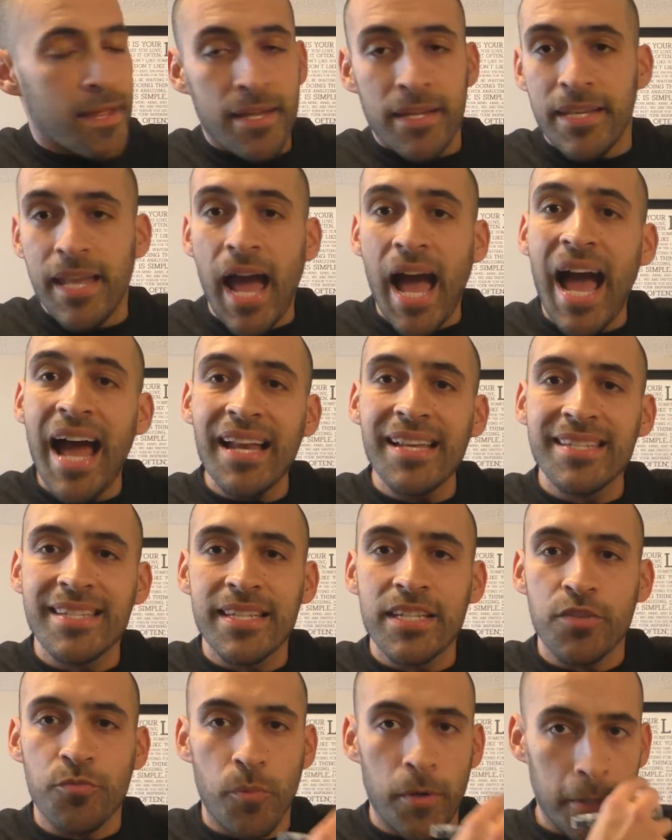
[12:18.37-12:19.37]
Now, how does
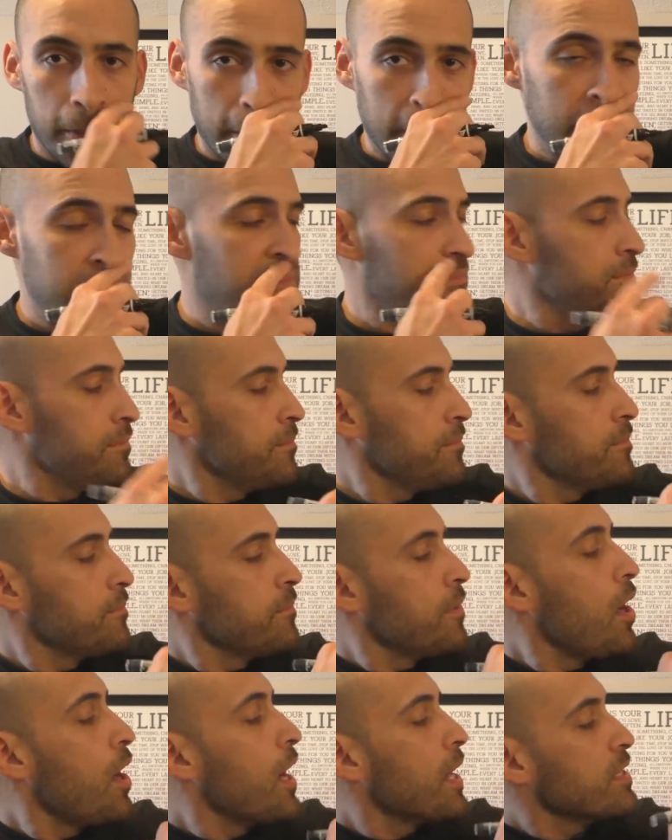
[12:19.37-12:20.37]
this work?
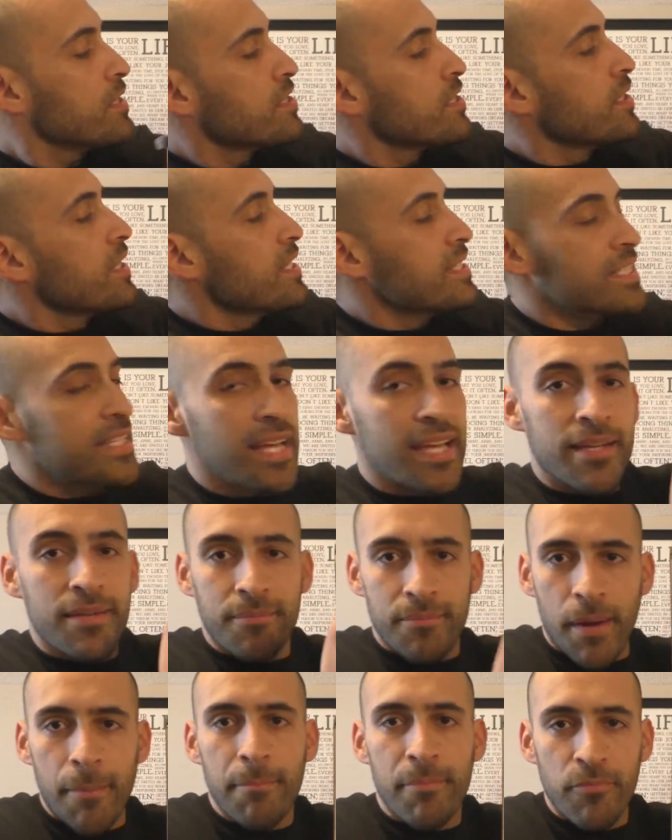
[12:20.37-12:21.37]
All right, so let's say
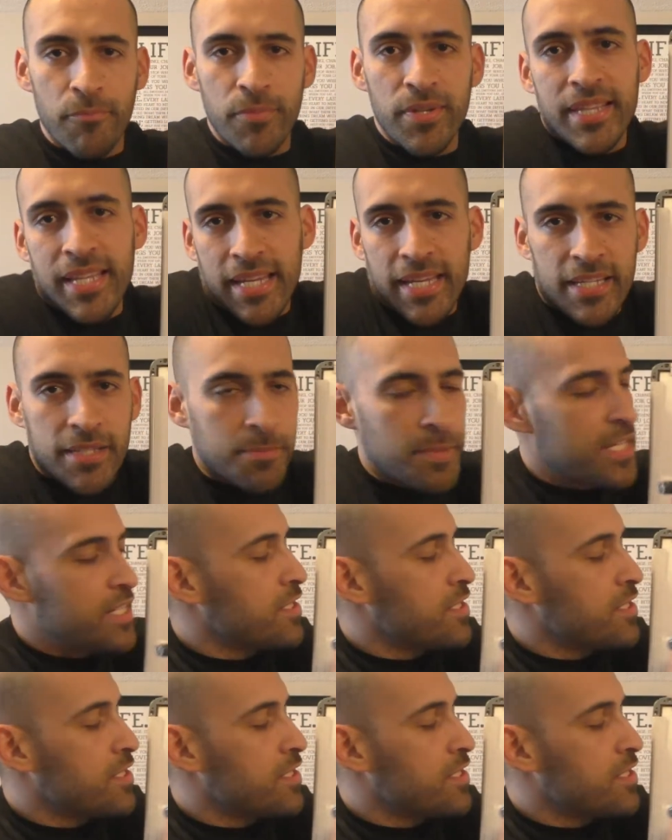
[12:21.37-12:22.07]
I'm with the XP,